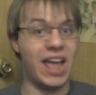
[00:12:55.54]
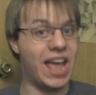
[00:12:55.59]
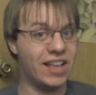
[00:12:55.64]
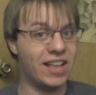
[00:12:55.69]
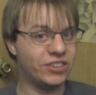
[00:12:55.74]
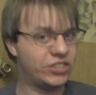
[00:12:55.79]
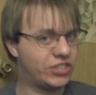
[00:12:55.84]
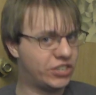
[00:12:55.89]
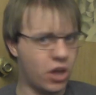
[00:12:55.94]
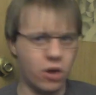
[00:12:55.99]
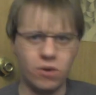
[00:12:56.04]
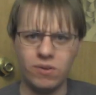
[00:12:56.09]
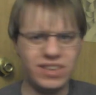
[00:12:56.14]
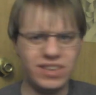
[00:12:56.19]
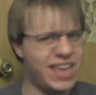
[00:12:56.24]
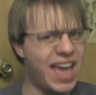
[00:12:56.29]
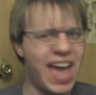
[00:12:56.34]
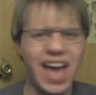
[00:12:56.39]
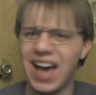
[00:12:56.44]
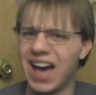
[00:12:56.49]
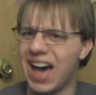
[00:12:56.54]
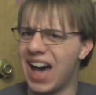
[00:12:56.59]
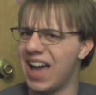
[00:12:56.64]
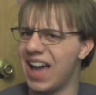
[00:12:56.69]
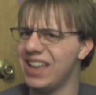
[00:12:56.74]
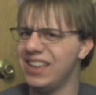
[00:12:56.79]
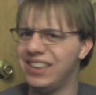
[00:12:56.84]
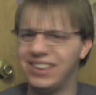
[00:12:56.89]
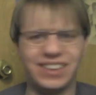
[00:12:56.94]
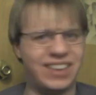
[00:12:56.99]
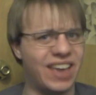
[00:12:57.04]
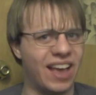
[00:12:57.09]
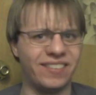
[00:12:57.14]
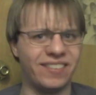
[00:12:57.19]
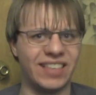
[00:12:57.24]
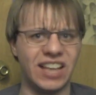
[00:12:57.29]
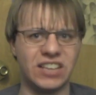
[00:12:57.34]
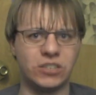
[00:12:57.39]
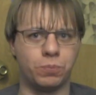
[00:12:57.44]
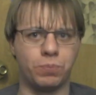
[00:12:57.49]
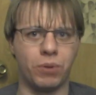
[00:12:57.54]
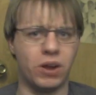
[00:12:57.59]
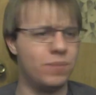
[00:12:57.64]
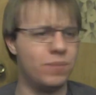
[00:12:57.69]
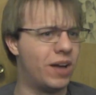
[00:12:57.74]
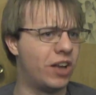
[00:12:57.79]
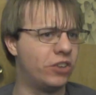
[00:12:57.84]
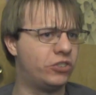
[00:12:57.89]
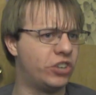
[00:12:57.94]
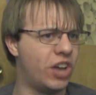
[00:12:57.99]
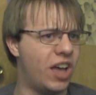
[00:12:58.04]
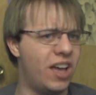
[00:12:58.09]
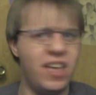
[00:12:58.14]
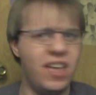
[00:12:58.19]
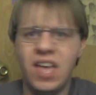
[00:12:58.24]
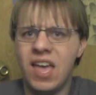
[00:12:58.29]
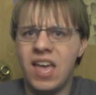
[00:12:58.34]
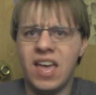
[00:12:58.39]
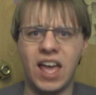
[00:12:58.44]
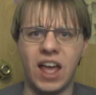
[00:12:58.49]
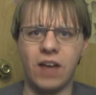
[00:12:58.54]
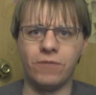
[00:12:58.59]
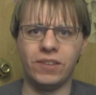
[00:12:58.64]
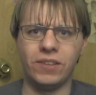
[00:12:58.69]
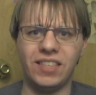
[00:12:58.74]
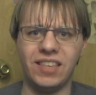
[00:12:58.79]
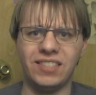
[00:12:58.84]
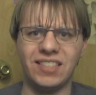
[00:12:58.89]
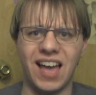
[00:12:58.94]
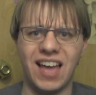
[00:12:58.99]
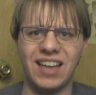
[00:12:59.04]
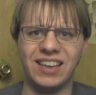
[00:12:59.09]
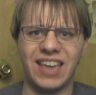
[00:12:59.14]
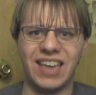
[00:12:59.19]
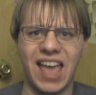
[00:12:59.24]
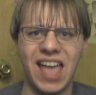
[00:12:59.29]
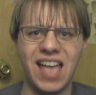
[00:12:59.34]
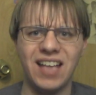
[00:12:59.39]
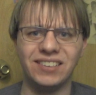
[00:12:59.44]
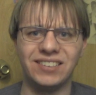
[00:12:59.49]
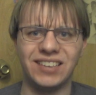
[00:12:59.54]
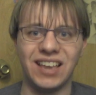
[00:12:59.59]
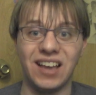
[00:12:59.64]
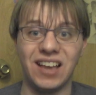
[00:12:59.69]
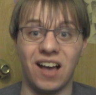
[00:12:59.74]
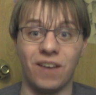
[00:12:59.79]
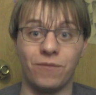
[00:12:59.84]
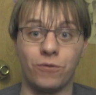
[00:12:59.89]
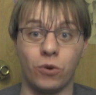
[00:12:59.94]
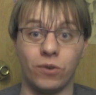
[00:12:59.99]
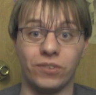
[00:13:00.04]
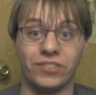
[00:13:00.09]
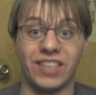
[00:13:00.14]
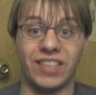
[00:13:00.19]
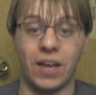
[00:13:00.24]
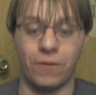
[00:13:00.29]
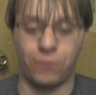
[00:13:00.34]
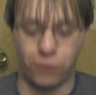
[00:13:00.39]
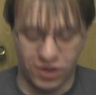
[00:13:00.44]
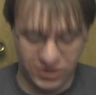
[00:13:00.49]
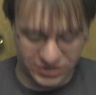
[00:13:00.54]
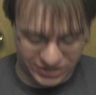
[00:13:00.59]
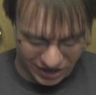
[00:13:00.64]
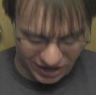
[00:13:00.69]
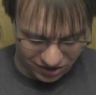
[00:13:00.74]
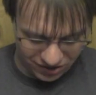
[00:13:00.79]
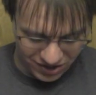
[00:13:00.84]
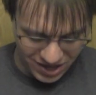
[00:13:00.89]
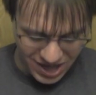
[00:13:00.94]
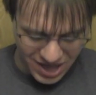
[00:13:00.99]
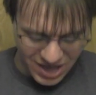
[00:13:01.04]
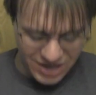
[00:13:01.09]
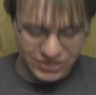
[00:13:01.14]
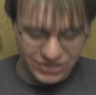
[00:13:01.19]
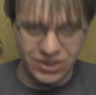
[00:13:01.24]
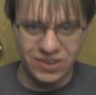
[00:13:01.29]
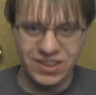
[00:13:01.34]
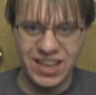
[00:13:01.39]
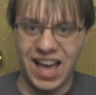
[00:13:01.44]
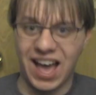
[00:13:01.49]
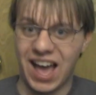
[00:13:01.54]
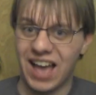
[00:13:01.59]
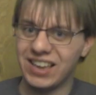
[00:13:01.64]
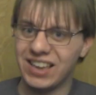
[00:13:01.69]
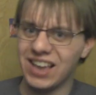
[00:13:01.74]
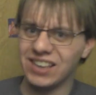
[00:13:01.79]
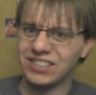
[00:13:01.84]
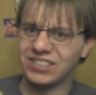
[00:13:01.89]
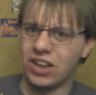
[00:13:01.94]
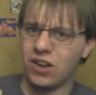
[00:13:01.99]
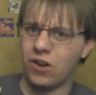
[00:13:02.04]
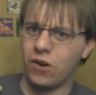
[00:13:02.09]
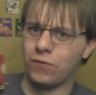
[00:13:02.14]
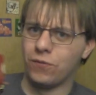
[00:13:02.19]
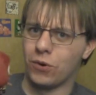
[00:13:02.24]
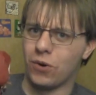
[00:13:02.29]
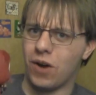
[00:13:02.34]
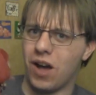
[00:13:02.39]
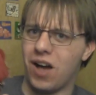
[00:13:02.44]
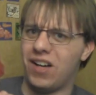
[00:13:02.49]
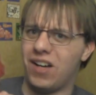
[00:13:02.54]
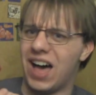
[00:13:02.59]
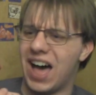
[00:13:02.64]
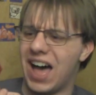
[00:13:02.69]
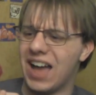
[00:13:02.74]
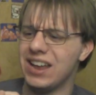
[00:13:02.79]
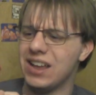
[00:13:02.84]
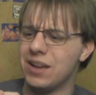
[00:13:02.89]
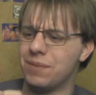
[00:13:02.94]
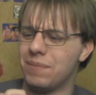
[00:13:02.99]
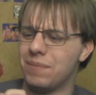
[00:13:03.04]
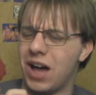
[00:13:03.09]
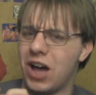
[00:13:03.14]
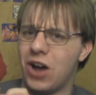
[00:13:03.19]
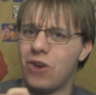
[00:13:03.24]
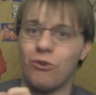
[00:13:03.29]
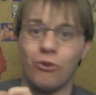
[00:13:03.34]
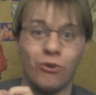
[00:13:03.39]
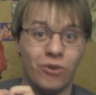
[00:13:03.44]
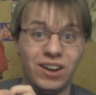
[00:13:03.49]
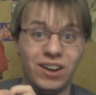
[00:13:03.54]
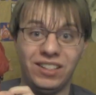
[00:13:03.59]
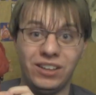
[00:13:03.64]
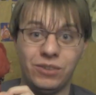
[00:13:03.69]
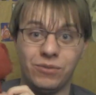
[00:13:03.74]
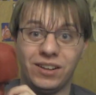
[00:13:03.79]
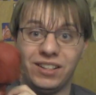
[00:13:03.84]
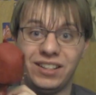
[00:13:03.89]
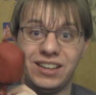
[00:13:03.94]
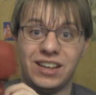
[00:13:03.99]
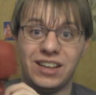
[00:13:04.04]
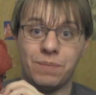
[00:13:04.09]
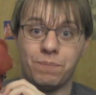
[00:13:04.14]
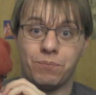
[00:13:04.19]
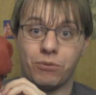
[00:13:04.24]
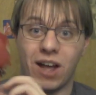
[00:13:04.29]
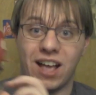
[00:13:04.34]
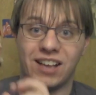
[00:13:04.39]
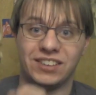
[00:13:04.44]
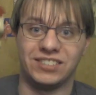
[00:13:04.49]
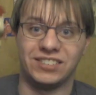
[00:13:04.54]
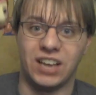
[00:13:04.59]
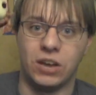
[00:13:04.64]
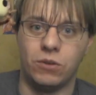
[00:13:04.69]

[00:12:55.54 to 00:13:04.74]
And so, yeah, I guess that's pretty much everything that I can say on, of course, that front. So yeah, I guess overall, I am really, really impressed